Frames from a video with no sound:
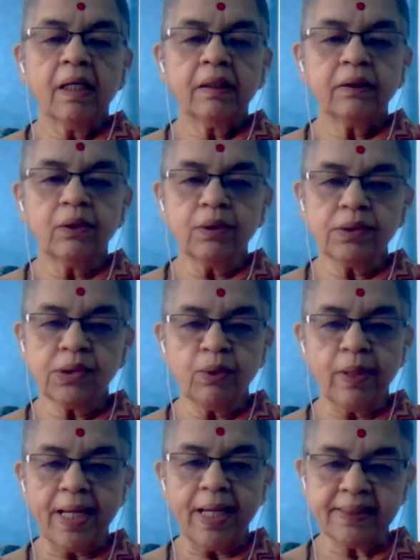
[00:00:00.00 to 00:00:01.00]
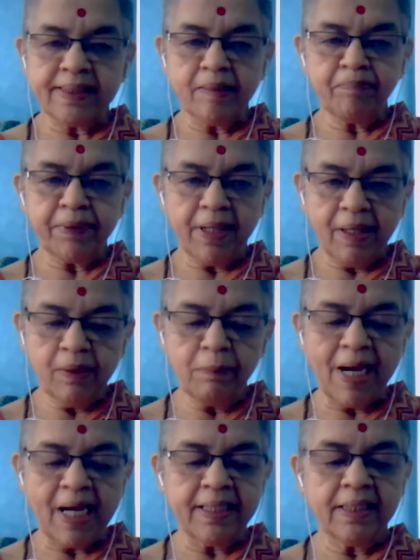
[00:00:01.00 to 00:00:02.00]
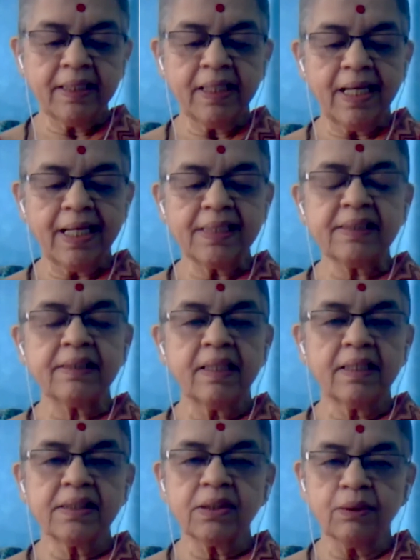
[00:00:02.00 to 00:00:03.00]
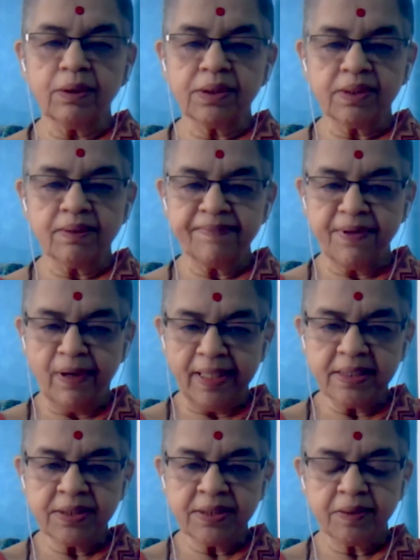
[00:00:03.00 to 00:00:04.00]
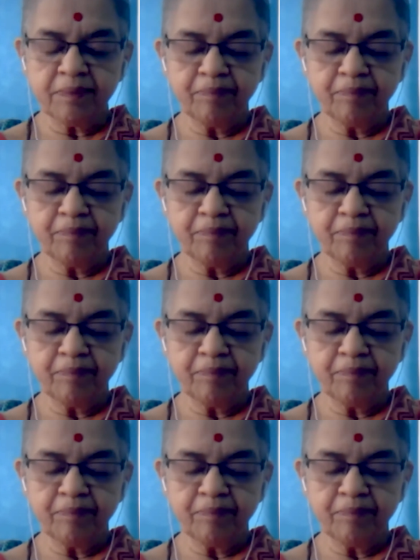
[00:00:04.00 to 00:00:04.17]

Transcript: those who accept Anumana as a source of knowledge.